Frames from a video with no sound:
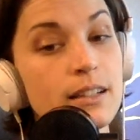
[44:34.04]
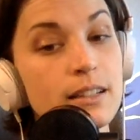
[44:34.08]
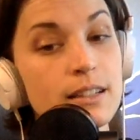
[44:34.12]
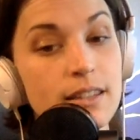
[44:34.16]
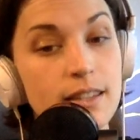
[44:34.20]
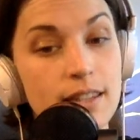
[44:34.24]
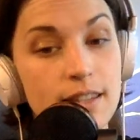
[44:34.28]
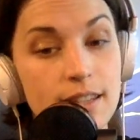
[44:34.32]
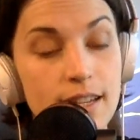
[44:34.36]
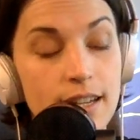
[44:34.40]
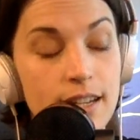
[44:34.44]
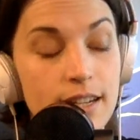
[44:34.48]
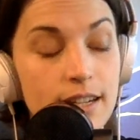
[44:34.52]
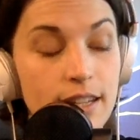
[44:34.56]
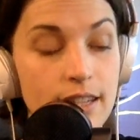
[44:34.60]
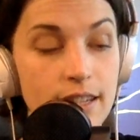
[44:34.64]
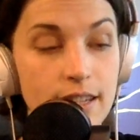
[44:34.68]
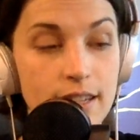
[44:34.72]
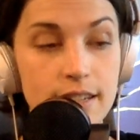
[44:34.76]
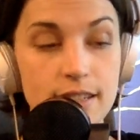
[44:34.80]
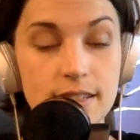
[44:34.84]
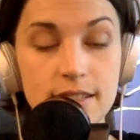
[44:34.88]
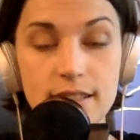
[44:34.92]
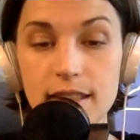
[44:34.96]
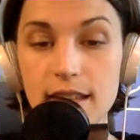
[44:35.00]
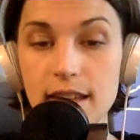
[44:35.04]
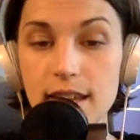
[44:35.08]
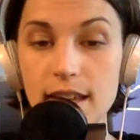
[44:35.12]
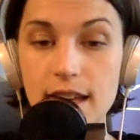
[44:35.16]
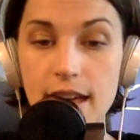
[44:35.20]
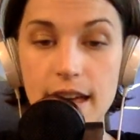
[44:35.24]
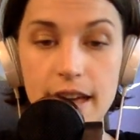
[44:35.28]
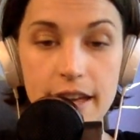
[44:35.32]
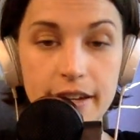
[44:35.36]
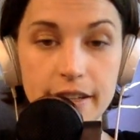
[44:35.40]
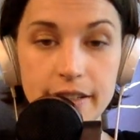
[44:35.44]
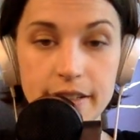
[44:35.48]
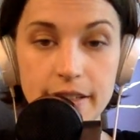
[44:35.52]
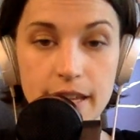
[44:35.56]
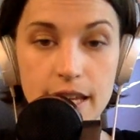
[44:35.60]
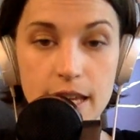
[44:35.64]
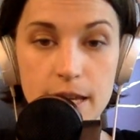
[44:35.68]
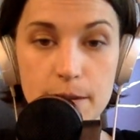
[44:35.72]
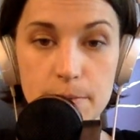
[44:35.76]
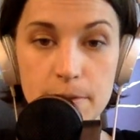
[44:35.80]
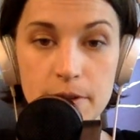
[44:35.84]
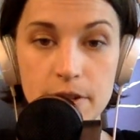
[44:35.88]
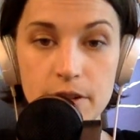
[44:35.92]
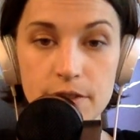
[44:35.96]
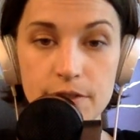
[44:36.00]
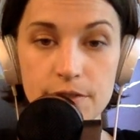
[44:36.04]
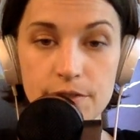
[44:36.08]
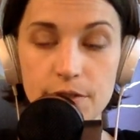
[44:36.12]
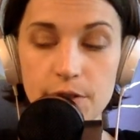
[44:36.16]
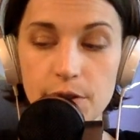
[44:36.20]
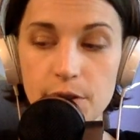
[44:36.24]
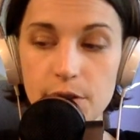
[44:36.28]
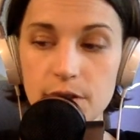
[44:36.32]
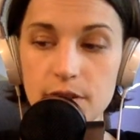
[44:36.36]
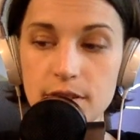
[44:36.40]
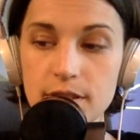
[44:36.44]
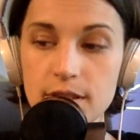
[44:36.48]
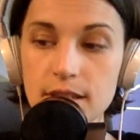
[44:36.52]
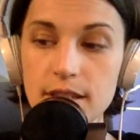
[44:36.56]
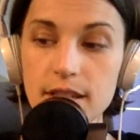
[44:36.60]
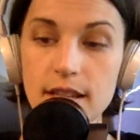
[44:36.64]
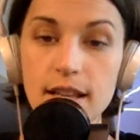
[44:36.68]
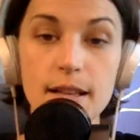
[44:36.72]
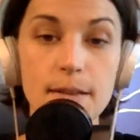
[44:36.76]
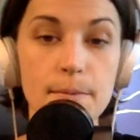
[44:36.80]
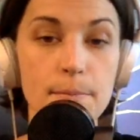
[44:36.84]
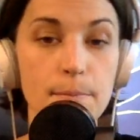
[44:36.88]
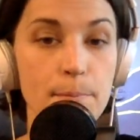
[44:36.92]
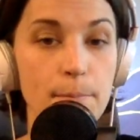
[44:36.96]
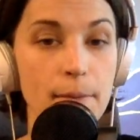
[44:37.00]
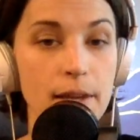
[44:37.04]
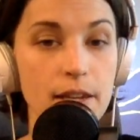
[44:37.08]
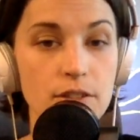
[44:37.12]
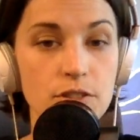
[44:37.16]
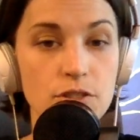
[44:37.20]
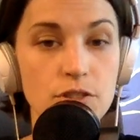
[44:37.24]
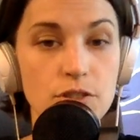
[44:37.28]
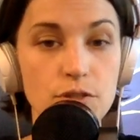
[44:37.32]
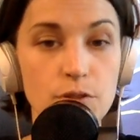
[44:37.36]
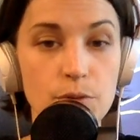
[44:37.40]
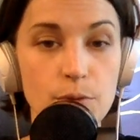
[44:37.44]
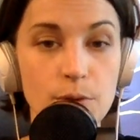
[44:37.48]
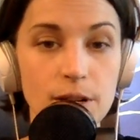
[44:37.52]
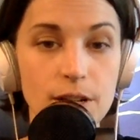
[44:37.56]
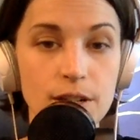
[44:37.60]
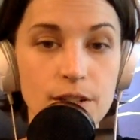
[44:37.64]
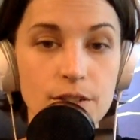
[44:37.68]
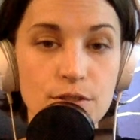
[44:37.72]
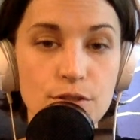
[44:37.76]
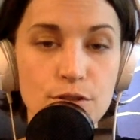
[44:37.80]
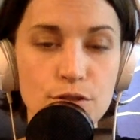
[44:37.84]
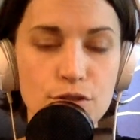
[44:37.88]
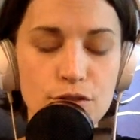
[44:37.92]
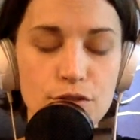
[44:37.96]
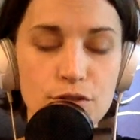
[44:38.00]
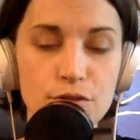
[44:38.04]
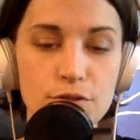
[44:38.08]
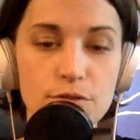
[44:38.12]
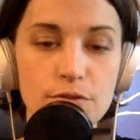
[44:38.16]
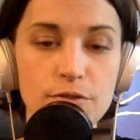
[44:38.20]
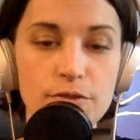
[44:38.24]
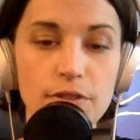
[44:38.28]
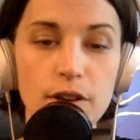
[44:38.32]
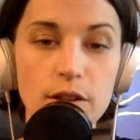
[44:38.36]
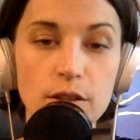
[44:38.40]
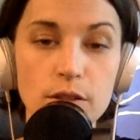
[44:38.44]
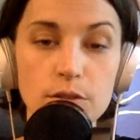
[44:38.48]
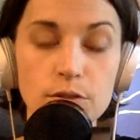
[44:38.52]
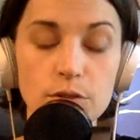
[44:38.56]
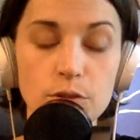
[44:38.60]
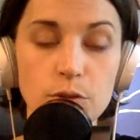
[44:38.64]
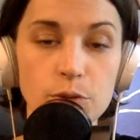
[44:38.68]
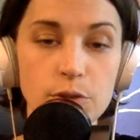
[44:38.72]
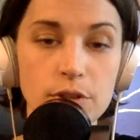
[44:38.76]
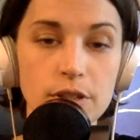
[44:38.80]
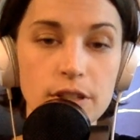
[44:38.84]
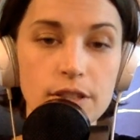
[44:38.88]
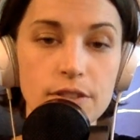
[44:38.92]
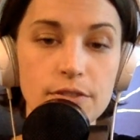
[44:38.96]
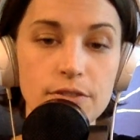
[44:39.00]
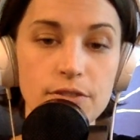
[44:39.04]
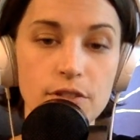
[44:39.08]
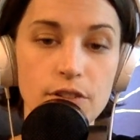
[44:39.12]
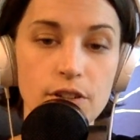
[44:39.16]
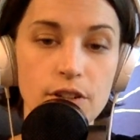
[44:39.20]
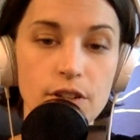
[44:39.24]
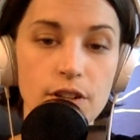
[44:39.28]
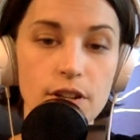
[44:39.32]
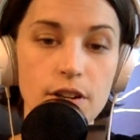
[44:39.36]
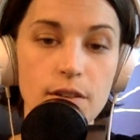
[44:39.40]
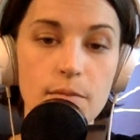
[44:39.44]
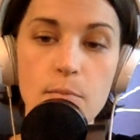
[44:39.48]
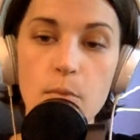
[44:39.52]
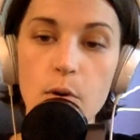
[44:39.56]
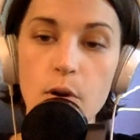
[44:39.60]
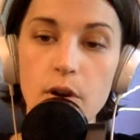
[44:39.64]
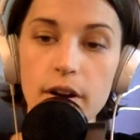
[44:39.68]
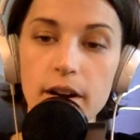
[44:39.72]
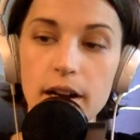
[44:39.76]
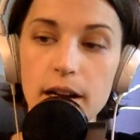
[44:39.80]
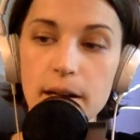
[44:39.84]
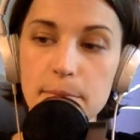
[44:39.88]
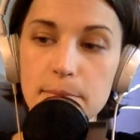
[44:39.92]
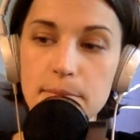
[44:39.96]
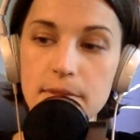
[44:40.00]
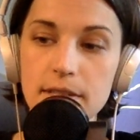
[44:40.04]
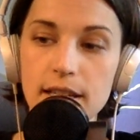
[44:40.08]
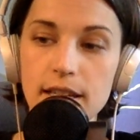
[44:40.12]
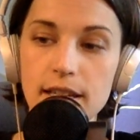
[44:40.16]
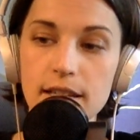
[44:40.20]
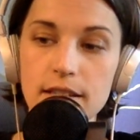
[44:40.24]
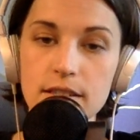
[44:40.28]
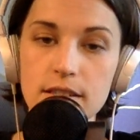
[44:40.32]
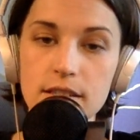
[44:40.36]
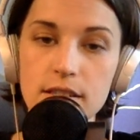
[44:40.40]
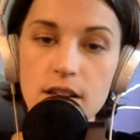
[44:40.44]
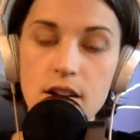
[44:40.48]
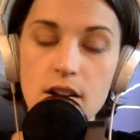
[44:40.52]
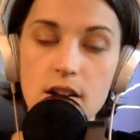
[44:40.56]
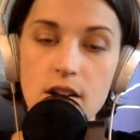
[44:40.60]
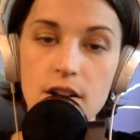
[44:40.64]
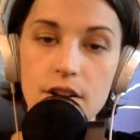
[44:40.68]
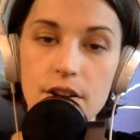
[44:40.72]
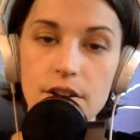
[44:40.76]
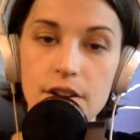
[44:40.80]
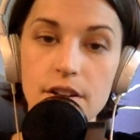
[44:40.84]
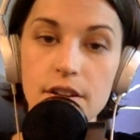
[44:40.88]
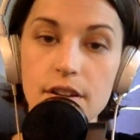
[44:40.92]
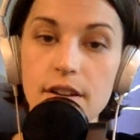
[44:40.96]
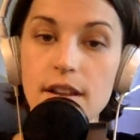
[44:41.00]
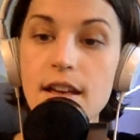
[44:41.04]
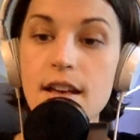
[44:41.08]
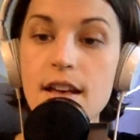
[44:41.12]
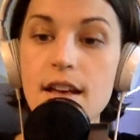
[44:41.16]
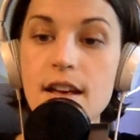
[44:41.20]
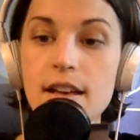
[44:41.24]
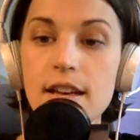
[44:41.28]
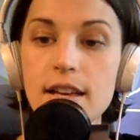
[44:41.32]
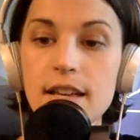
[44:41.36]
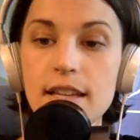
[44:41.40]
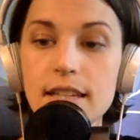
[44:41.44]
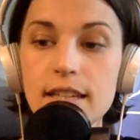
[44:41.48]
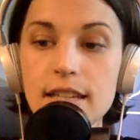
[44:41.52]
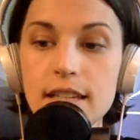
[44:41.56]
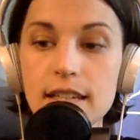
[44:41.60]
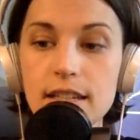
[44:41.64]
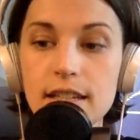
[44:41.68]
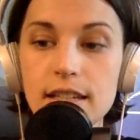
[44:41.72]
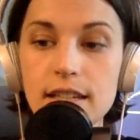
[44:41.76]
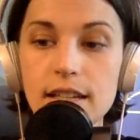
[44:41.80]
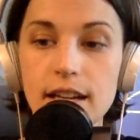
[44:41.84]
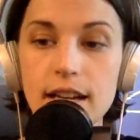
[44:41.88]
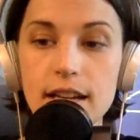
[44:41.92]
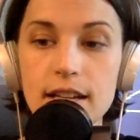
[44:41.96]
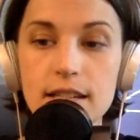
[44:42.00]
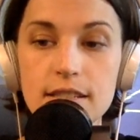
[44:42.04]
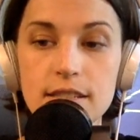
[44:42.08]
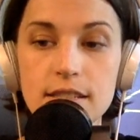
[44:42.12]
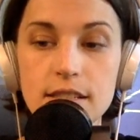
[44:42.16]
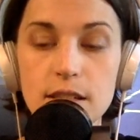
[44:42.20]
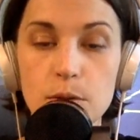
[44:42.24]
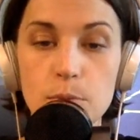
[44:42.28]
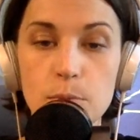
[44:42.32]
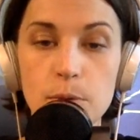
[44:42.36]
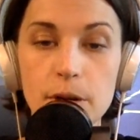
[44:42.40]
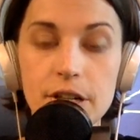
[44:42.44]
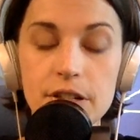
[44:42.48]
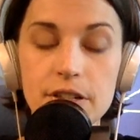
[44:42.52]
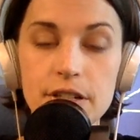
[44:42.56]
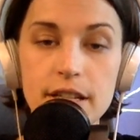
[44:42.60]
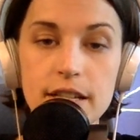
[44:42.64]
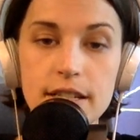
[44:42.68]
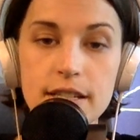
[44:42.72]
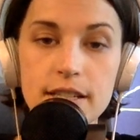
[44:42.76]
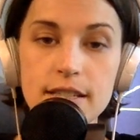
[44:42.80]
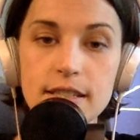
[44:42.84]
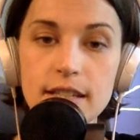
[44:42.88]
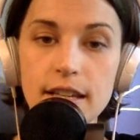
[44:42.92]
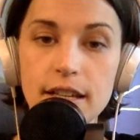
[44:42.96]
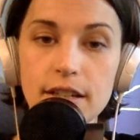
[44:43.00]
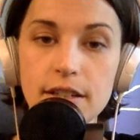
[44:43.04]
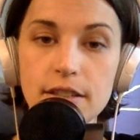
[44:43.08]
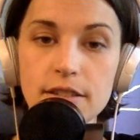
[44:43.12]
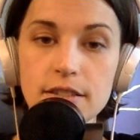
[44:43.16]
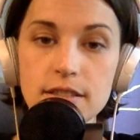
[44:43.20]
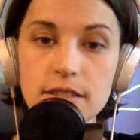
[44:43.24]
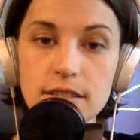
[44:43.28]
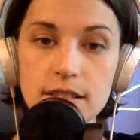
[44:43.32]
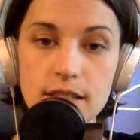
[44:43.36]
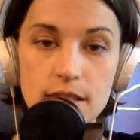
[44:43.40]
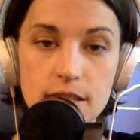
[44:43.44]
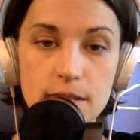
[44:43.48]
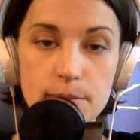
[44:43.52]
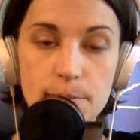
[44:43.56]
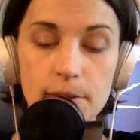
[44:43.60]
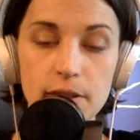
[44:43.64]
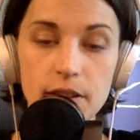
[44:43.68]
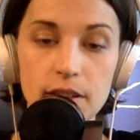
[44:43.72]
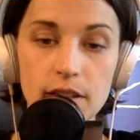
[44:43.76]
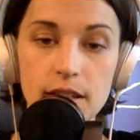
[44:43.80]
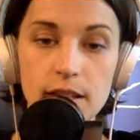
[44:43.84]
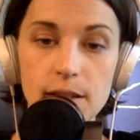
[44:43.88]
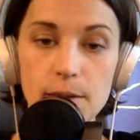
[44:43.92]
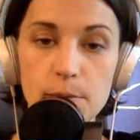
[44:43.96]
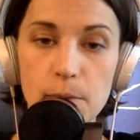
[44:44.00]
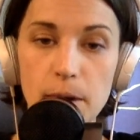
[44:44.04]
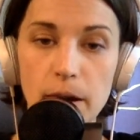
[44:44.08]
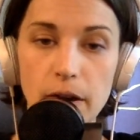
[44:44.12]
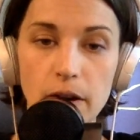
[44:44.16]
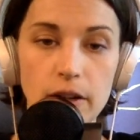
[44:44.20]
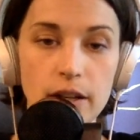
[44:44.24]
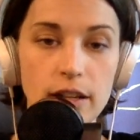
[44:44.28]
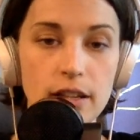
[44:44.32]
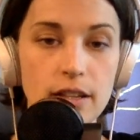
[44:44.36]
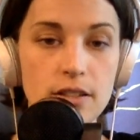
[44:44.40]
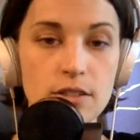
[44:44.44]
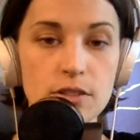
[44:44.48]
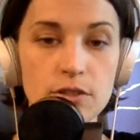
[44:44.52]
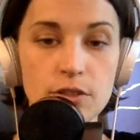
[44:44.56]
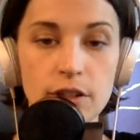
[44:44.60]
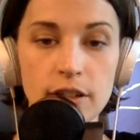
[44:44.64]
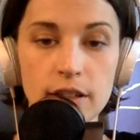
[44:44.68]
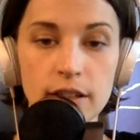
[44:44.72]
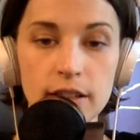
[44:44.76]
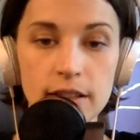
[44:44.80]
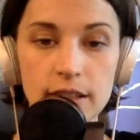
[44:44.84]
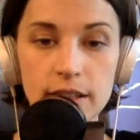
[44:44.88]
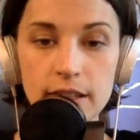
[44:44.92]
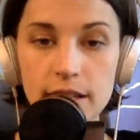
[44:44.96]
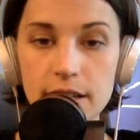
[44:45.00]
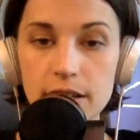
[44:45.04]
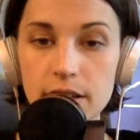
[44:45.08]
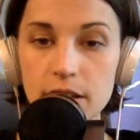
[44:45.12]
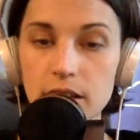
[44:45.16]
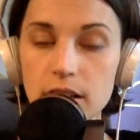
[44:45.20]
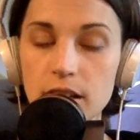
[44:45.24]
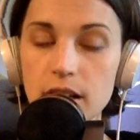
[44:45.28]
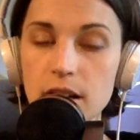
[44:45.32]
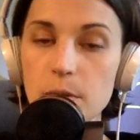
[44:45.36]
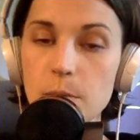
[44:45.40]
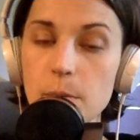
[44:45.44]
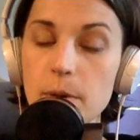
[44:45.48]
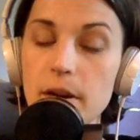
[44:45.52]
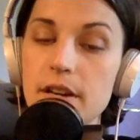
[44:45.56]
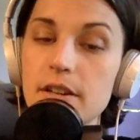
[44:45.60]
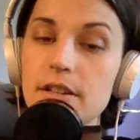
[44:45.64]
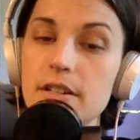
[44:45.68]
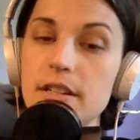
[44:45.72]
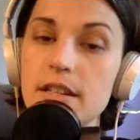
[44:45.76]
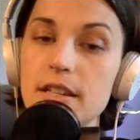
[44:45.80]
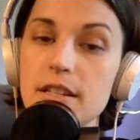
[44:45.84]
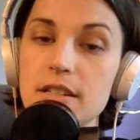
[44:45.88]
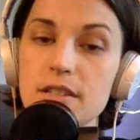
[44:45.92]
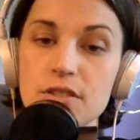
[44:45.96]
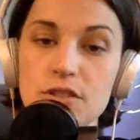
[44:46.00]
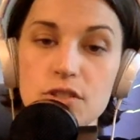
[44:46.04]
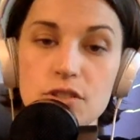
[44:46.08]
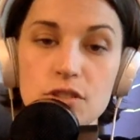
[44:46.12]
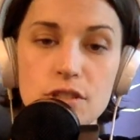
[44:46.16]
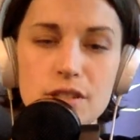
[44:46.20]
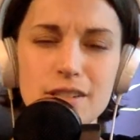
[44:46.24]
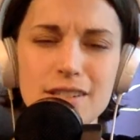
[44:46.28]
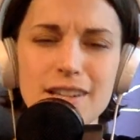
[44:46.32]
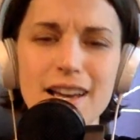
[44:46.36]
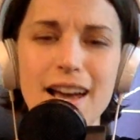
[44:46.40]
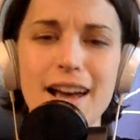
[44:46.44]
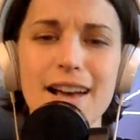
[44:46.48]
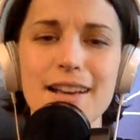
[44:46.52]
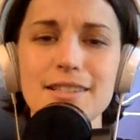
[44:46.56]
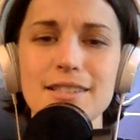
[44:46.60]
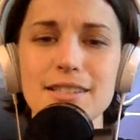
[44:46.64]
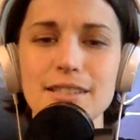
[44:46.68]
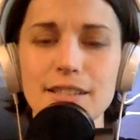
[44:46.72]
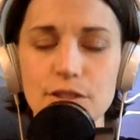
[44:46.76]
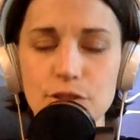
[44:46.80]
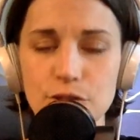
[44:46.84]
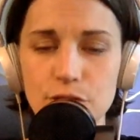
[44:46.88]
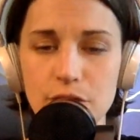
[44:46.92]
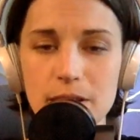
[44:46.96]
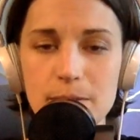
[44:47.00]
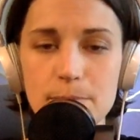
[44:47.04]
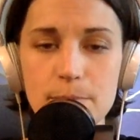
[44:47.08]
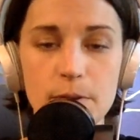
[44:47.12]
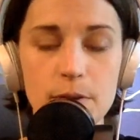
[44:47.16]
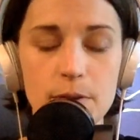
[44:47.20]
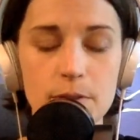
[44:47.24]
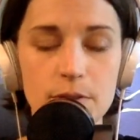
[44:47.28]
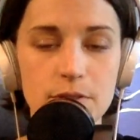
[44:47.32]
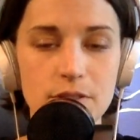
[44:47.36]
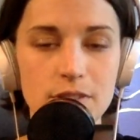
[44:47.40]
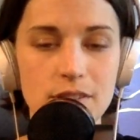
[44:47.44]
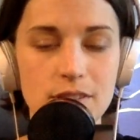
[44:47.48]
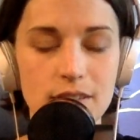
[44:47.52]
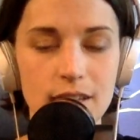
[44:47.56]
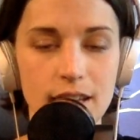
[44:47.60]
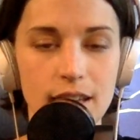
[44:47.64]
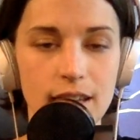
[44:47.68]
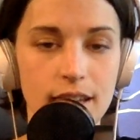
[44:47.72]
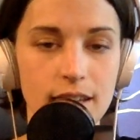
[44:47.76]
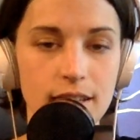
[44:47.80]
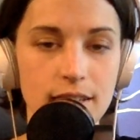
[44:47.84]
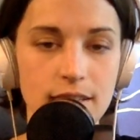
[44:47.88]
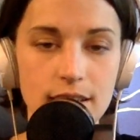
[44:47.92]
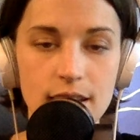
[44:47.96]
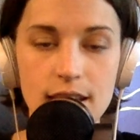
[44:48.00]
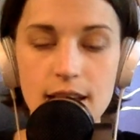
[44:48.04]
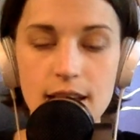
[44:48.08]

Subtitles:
That is the end game here, folks. Make sure to follow Lori for more updates on EDS awareness and disability awareness, chronically ill awareness. She has such great posts and